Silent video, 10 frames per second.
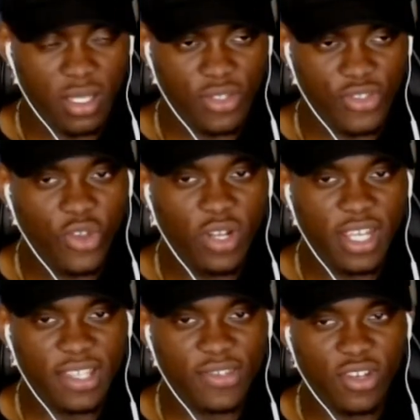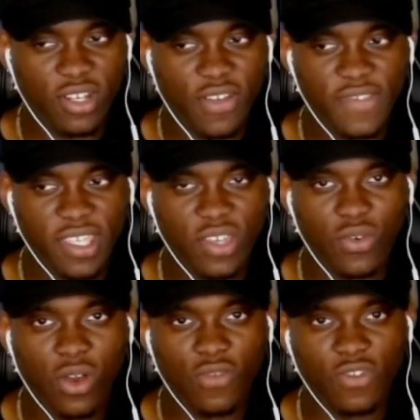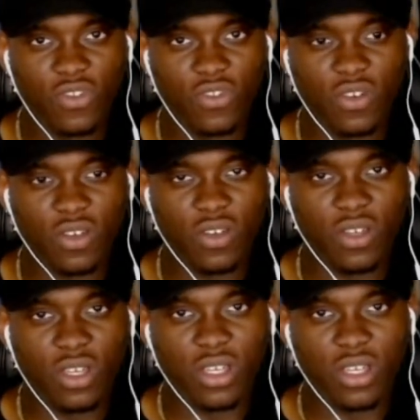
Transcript: Surely that's not enough to kill Overlord, though.